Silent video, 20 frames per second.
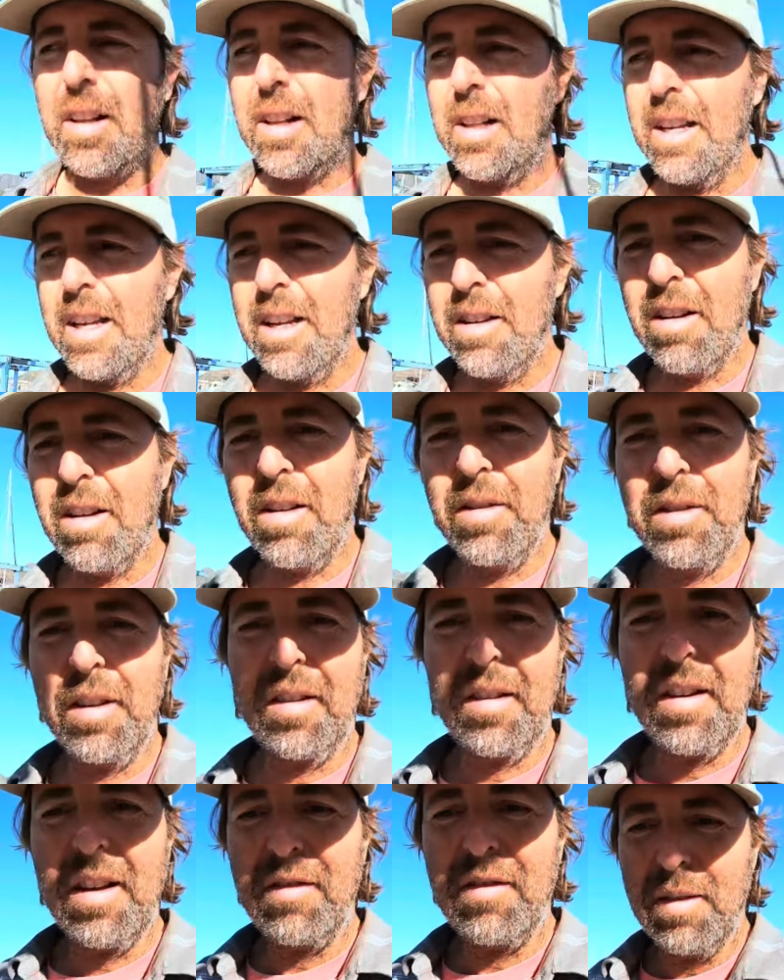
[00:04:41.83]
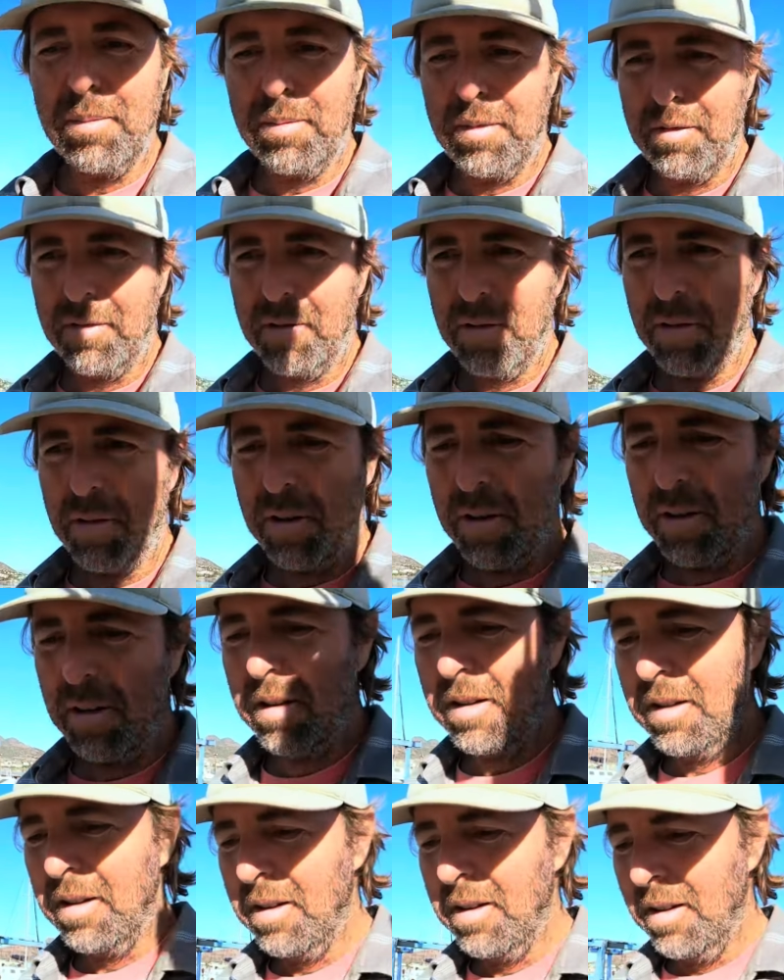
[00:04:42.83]
cleaned all the stuff up before.
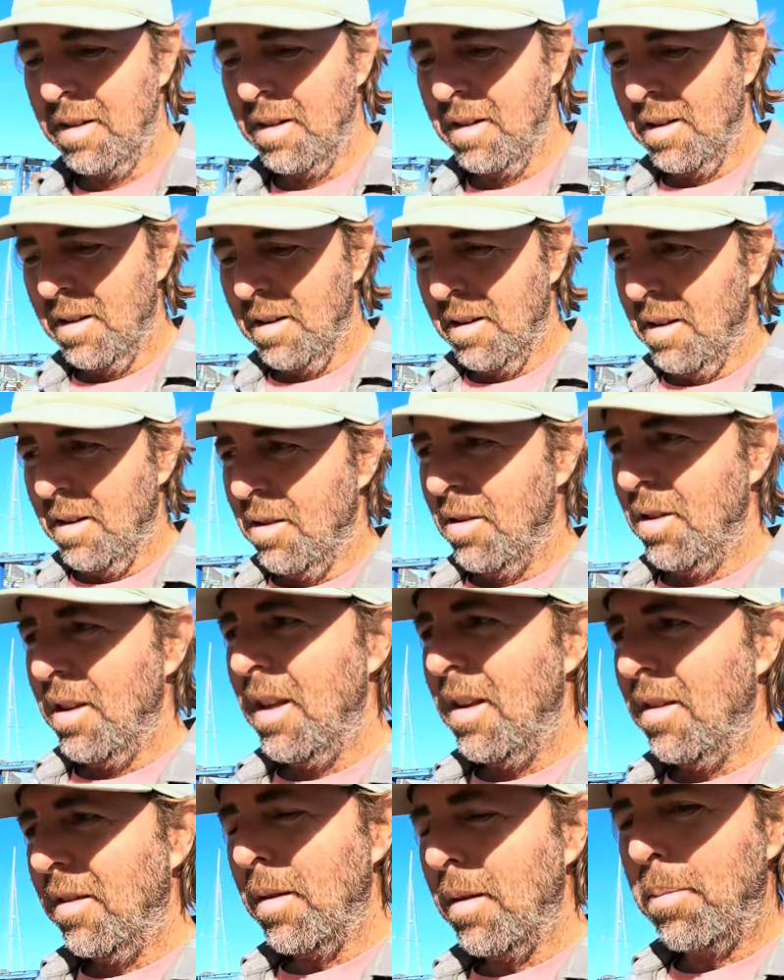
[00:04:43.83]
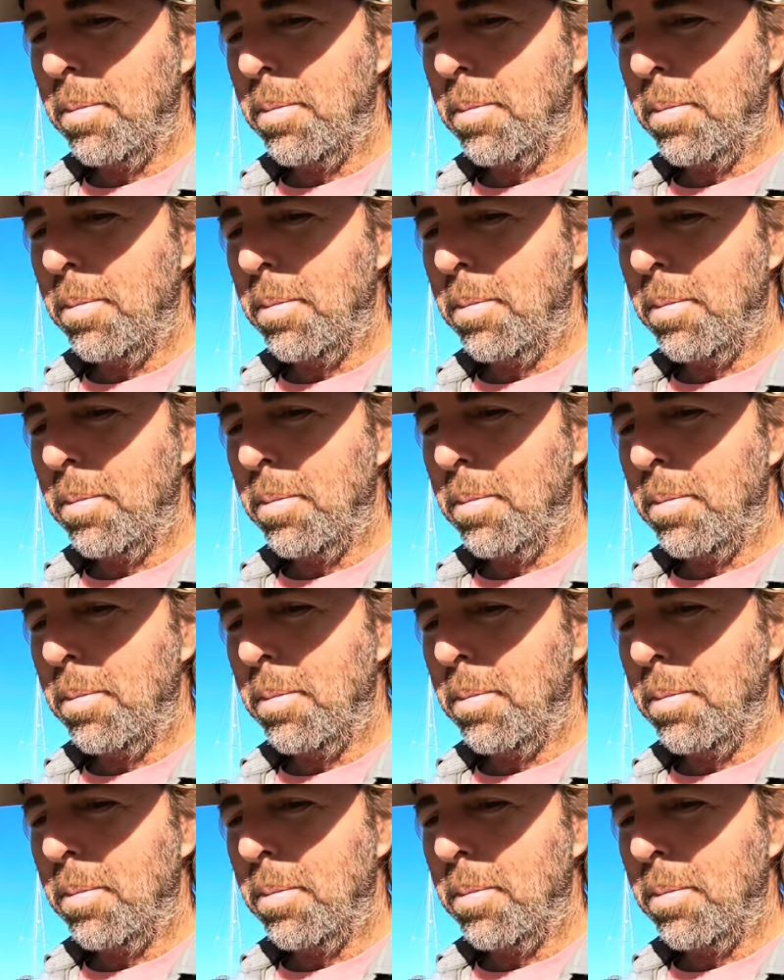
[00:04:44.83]
She is a